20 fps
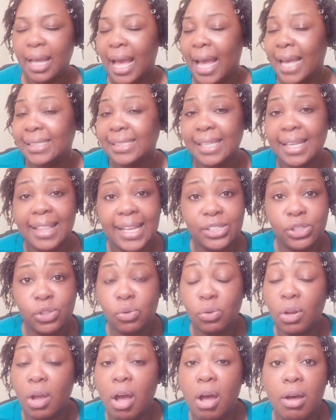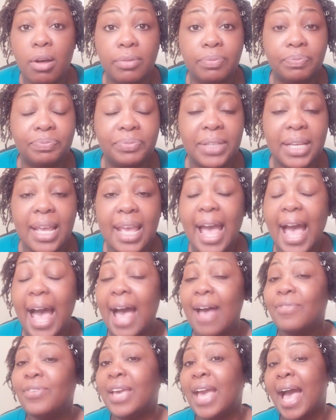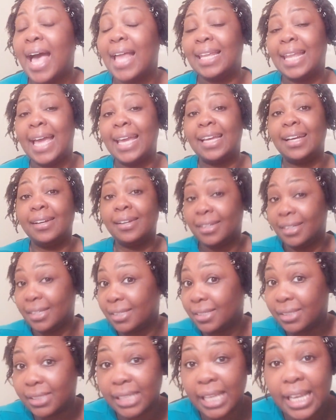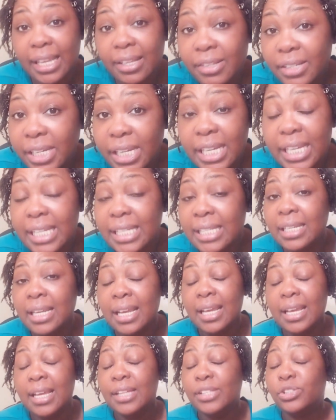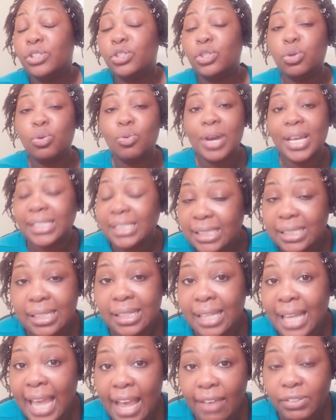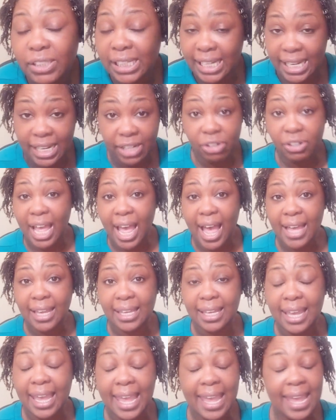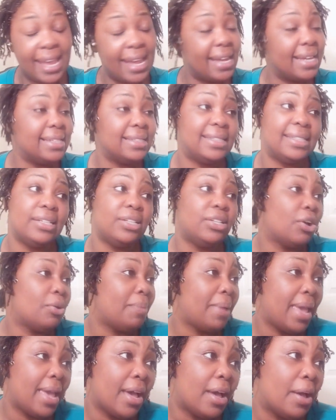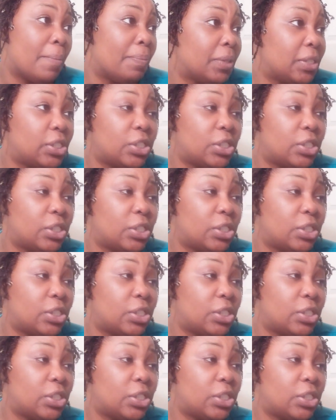I said, that's too long. I've got like a gazillion twists left to interlock, and no ma'am.